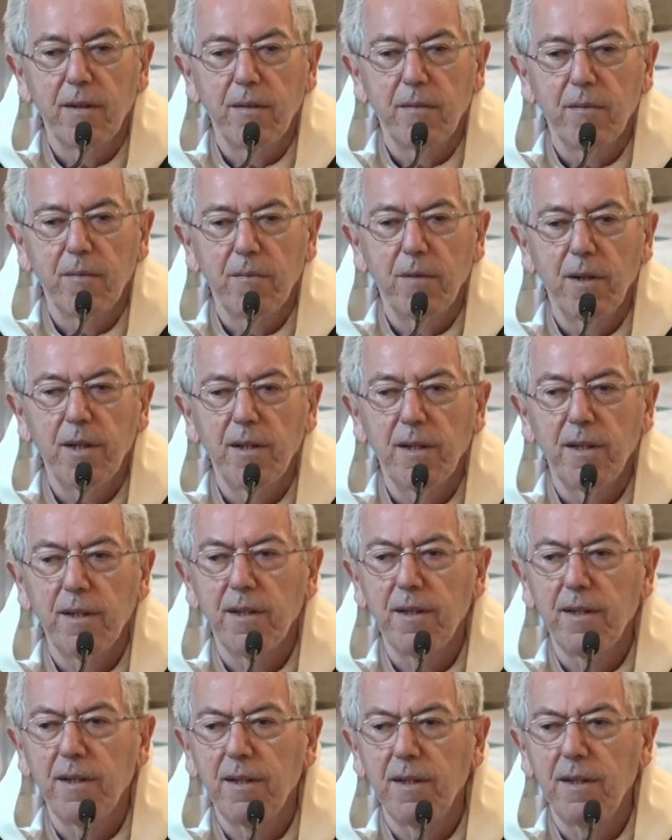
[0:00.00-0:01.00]

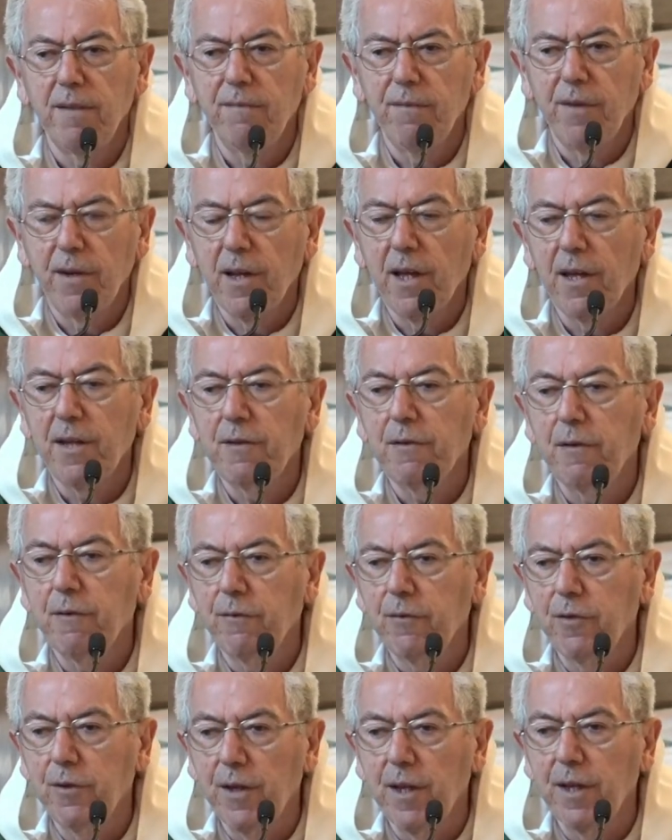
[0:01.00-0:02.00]
Well, in the light of
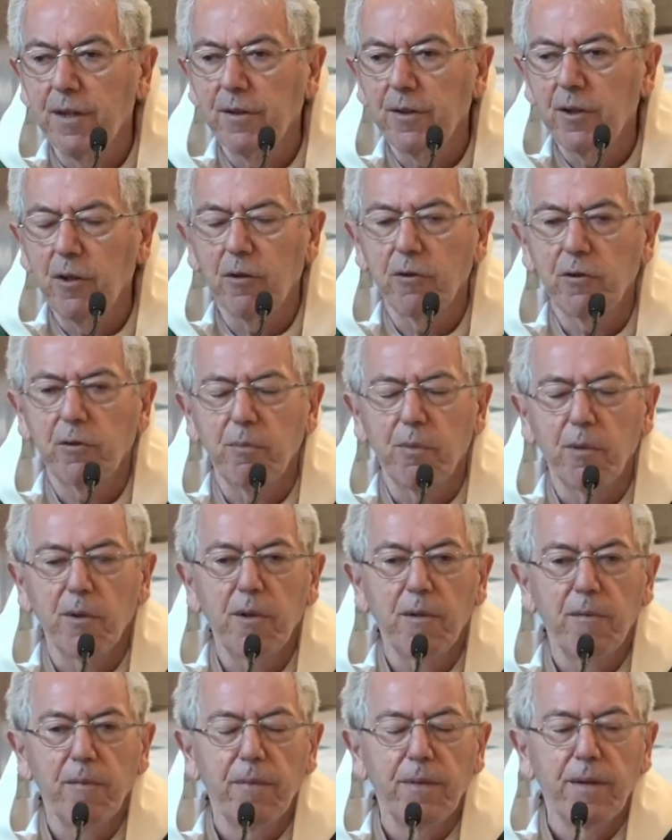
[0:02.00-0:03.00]
today's gospel,
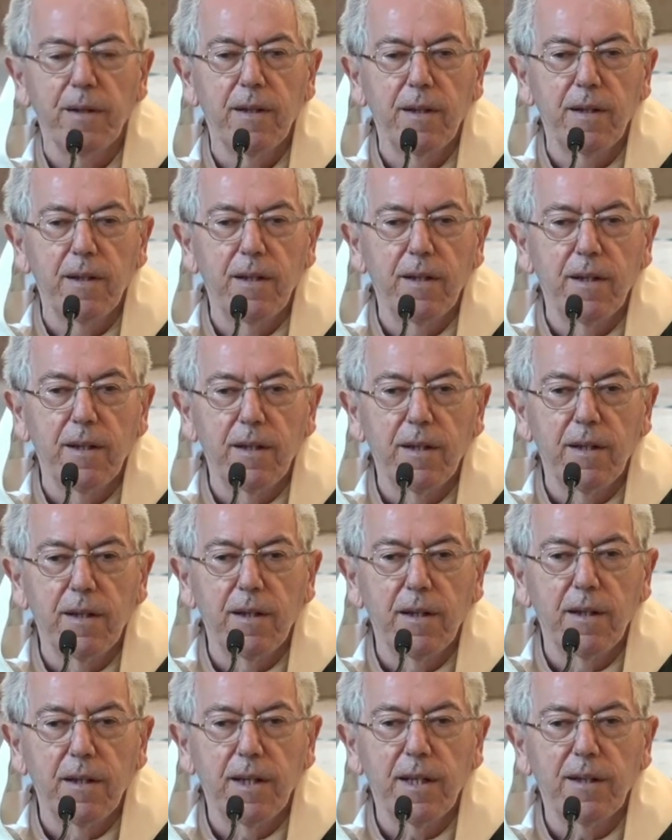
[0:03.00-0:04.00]

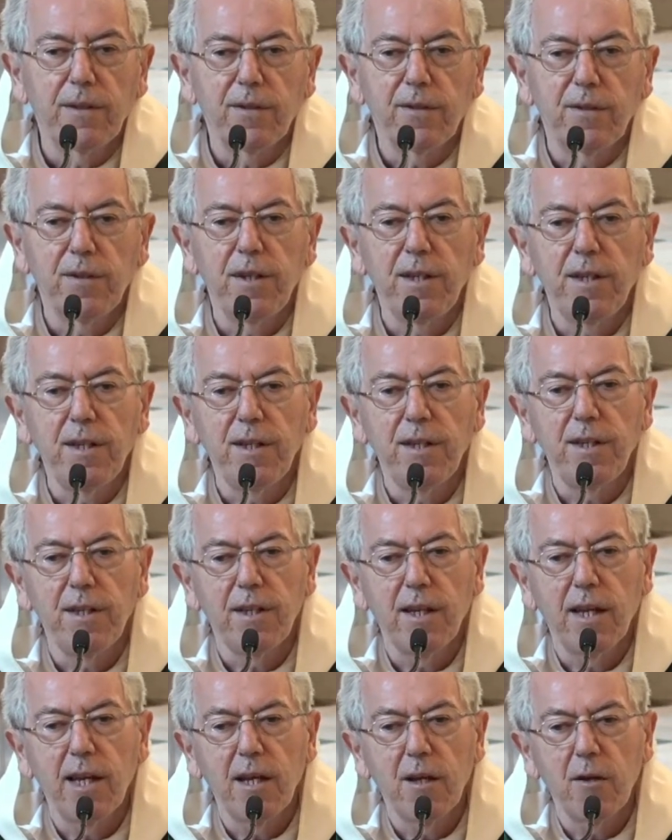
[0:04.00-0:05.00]
let's see
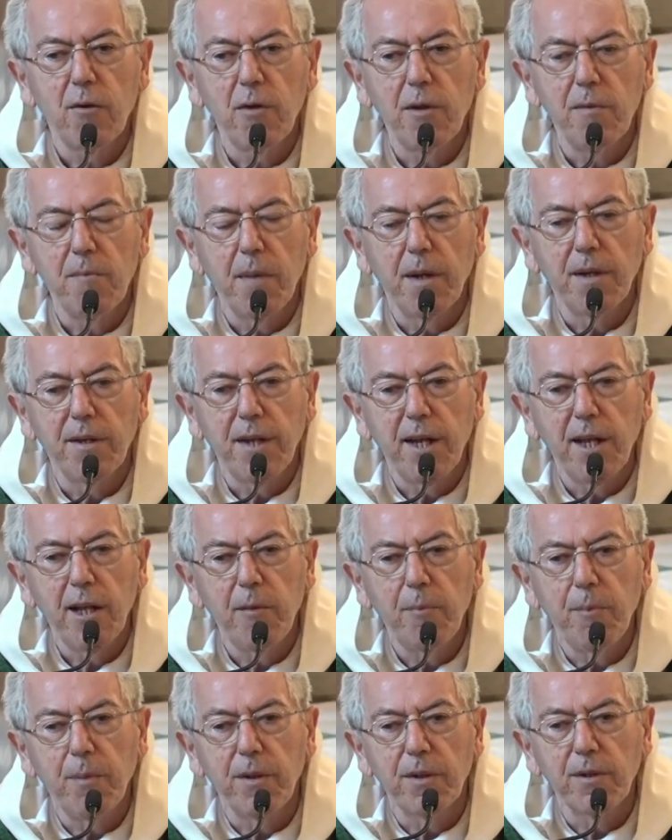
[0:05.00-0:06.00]
how it might
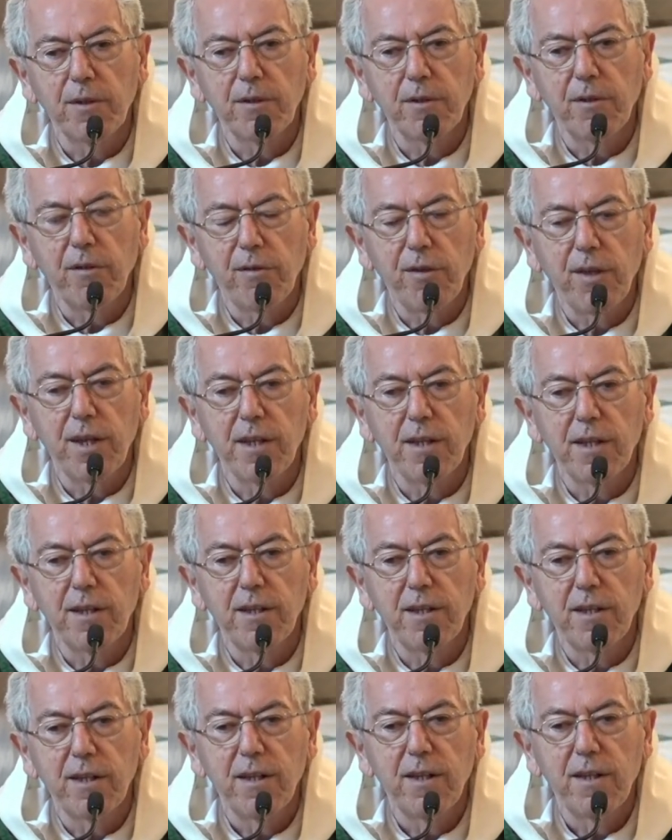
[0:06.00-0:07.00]
help us to think
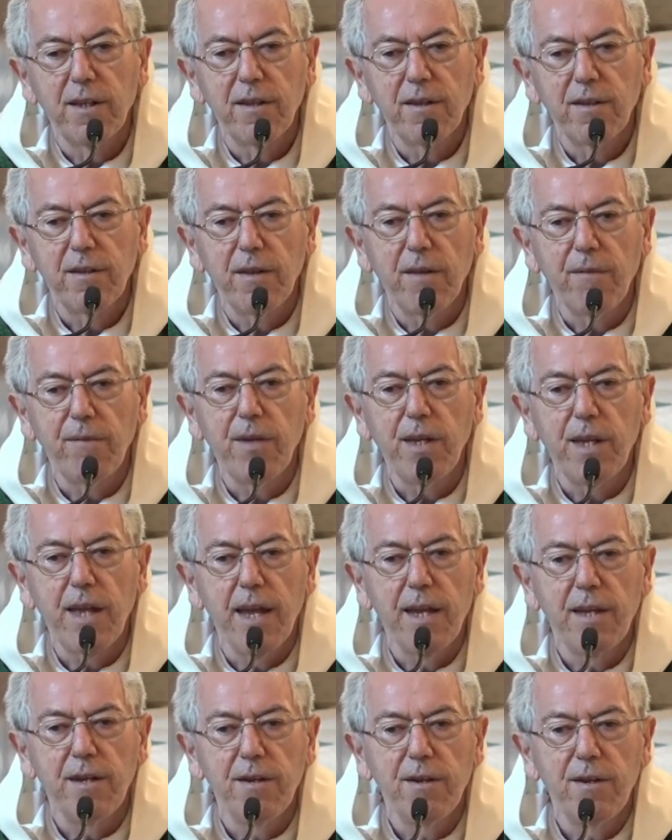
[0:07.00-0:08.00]
that the
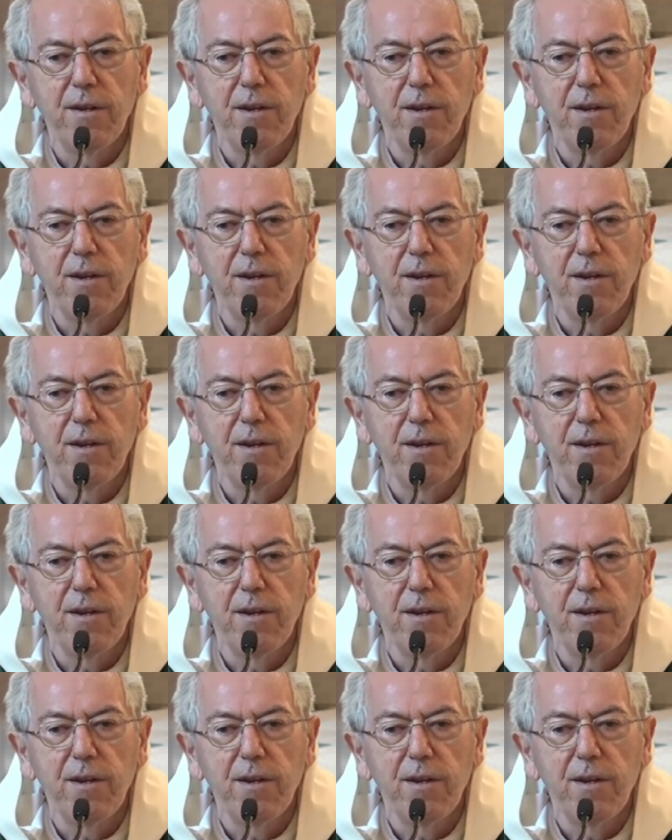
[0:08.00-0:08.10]
end